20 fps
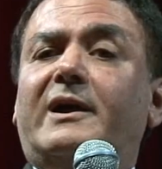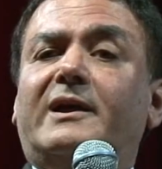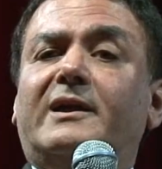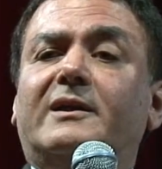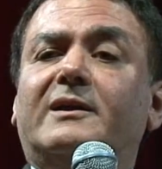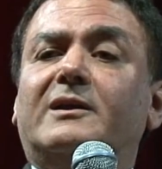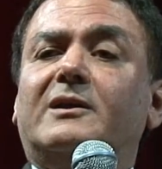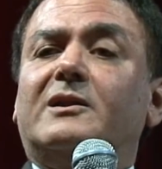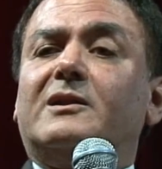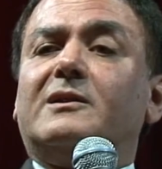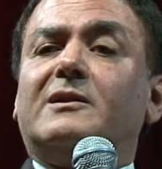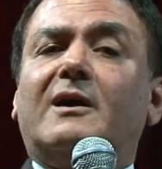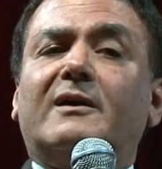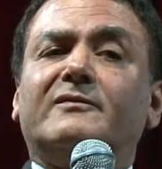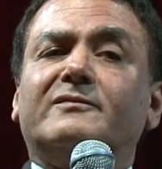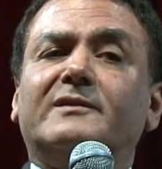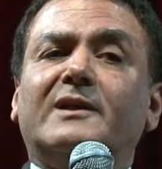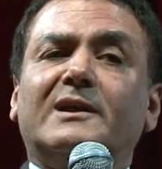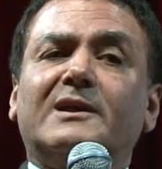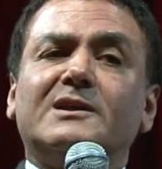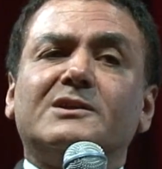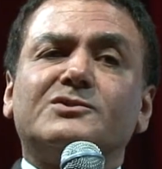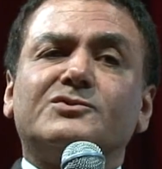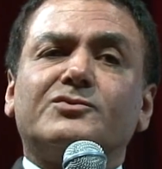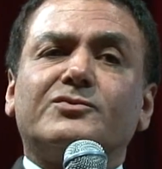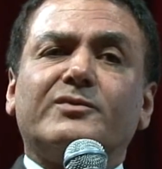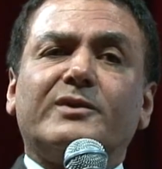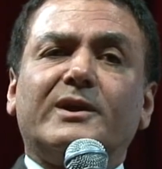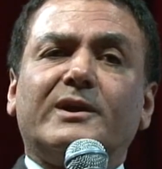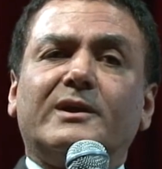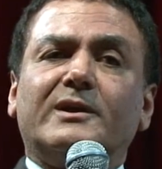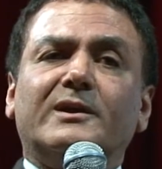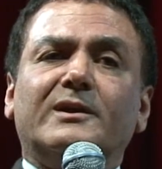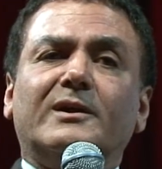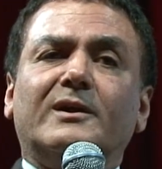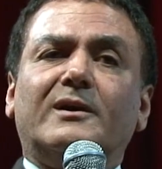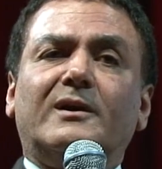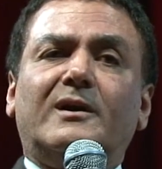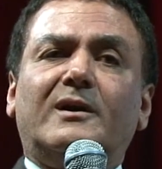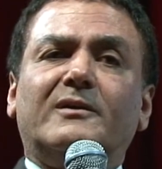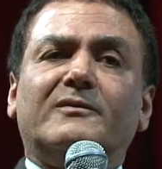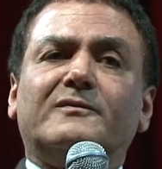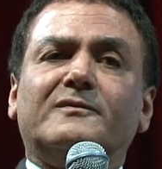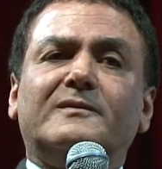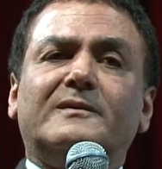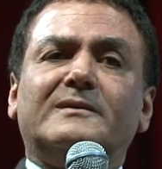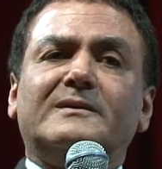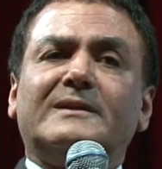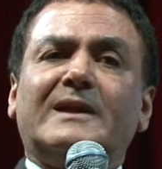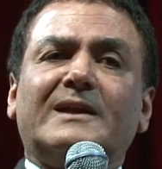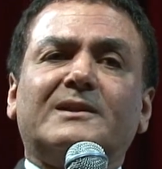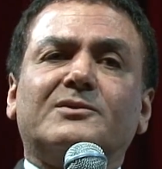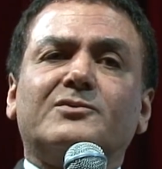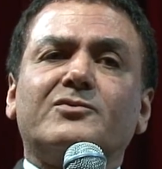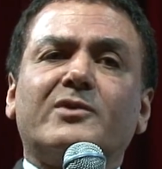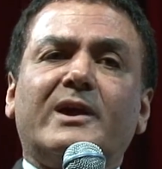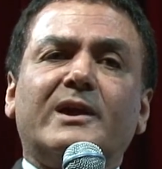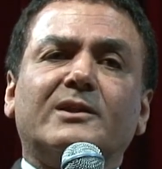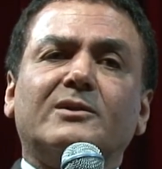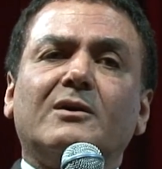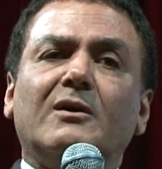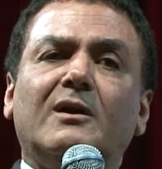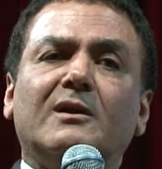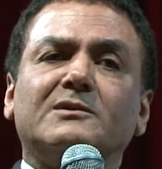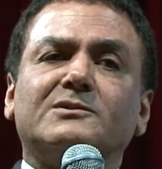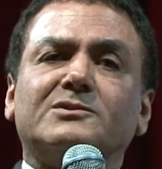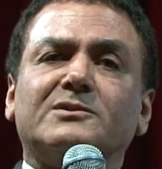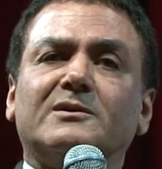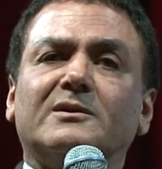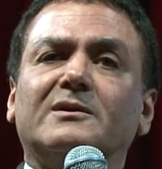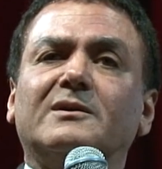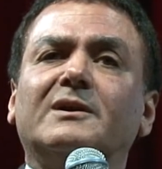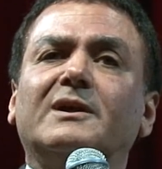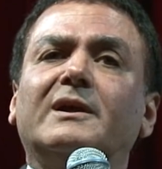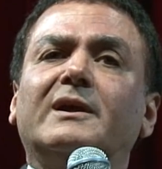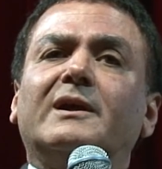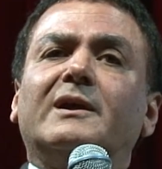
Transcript: I love the history of that great culture.